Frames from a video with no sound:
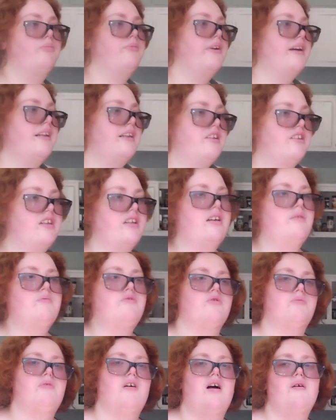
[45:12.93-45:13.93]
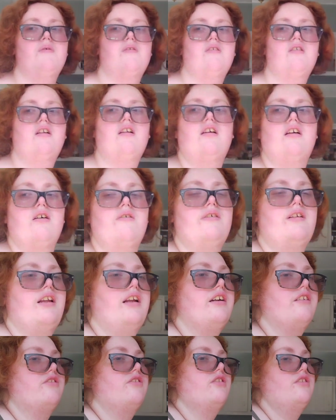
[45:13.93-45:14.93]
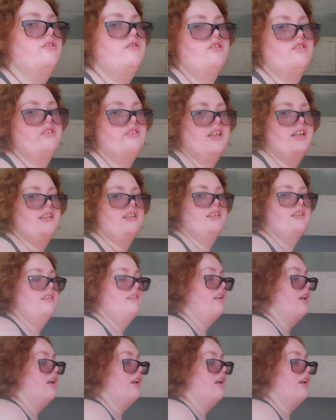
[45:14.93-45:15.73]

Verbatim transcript: breadcrumbs are probably going to go in here too so that